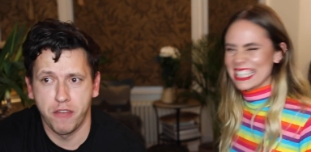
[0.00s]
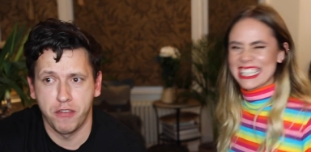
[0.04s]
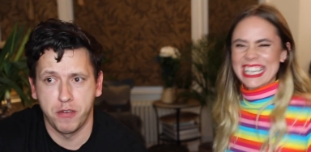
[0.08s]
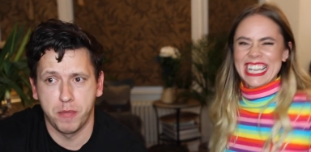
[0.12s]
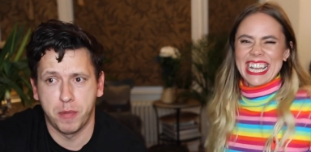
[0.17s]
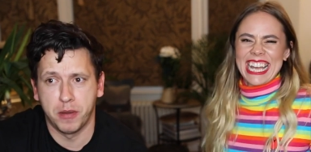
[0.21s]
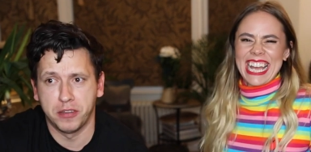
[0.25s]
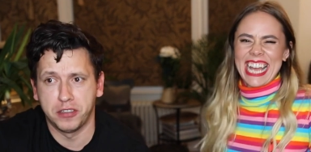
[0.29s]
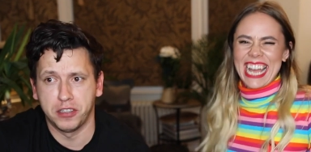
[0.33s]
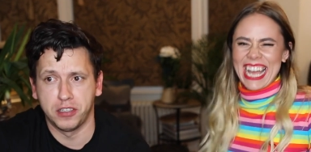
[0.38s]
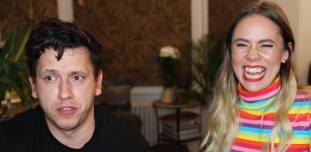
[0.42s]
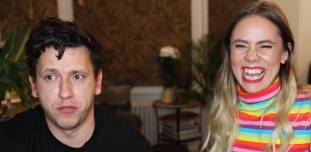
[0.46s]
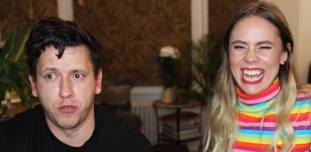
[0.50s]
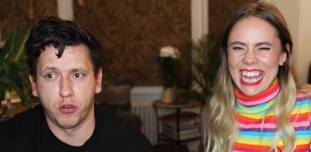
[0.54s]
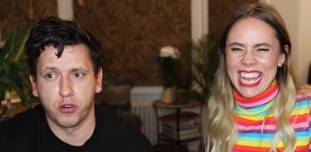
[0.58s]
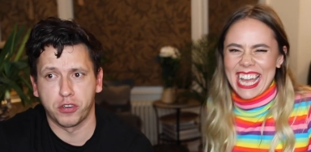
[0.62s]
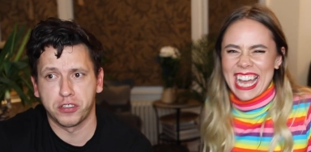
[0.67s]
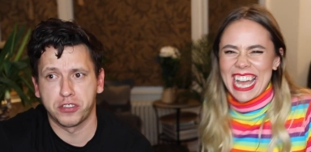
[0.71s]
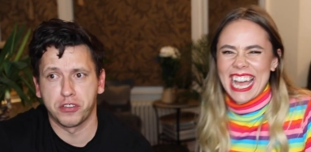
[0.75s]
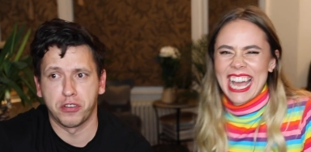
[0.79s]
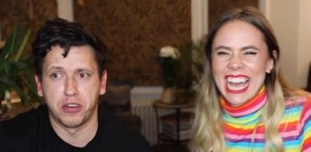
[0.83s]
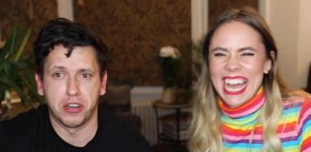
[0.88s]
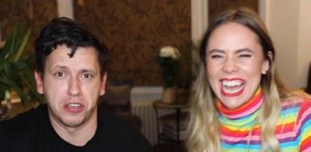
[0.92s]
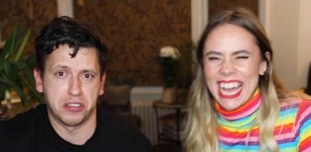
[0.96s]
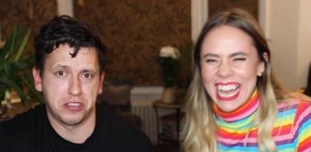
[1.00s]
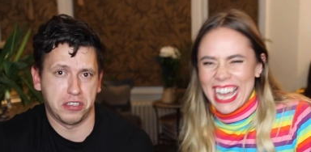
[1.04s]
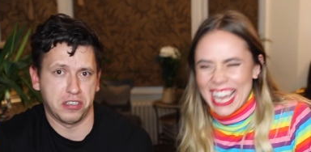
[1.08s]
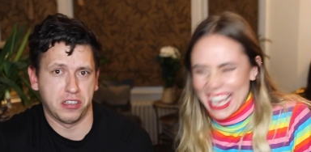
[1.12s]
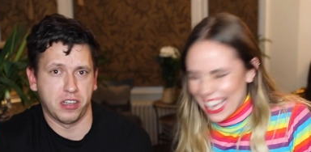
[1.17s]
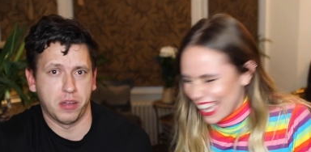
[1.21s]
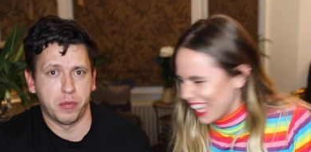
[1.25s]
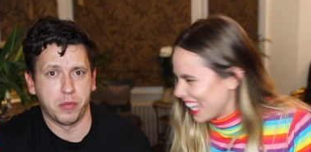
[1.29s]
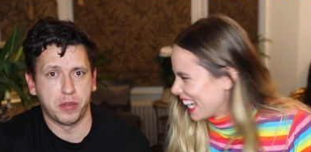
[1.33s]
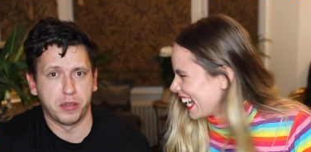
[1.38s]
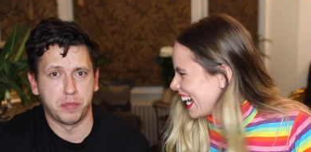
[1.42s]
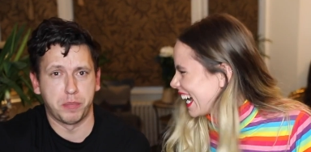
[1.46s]
Speaker 1: everybody at work is gonna
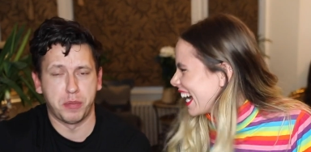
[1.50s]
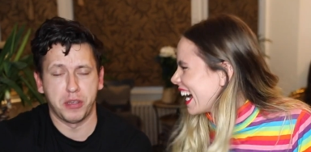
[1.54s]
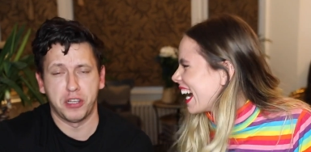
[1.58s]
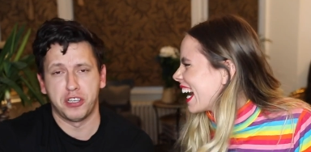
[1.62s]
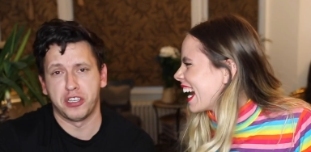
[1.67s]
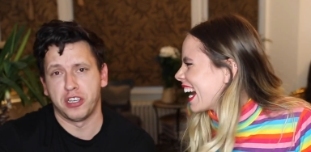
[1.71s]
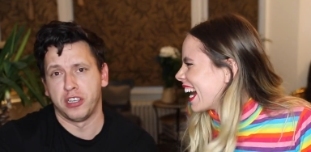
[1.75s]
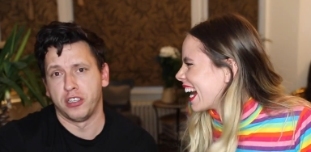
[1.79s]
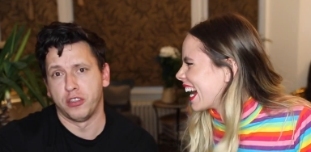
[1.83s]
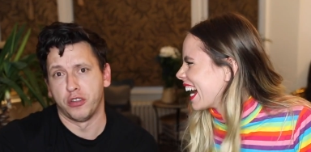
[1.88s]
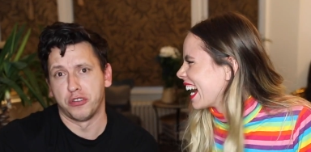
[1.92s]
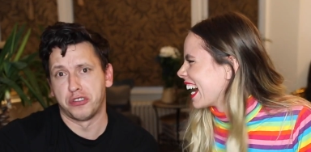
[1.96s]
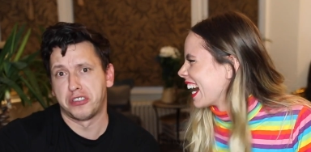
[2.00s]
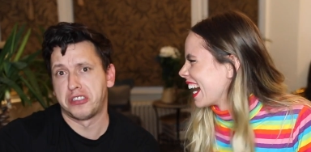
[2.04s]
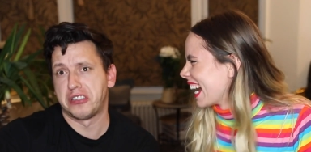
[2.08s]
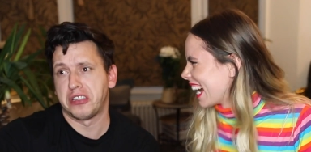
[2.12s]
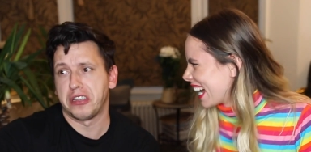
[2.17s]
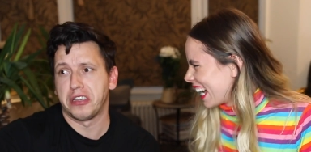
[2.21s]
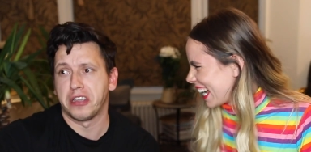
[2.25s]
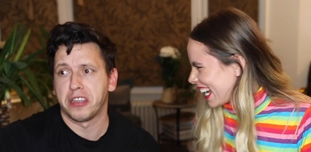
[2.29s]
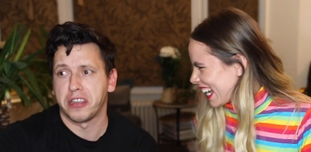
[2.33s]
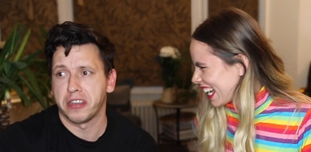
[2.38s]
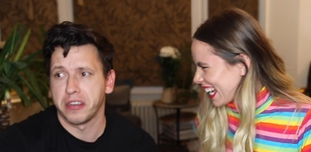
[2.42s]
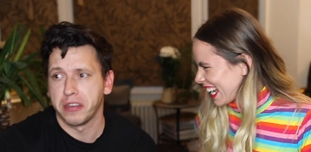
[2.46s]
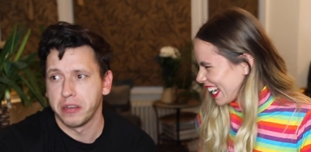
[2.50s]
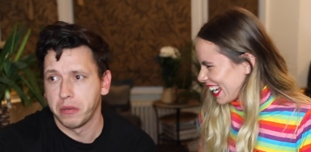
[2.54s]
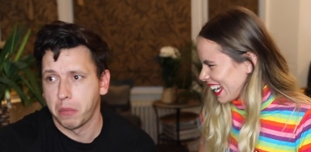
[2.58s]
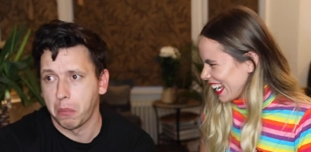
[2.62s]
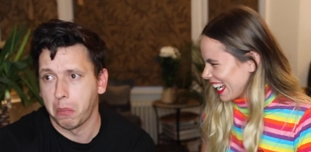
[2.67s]
see that I'm at beach and not sick.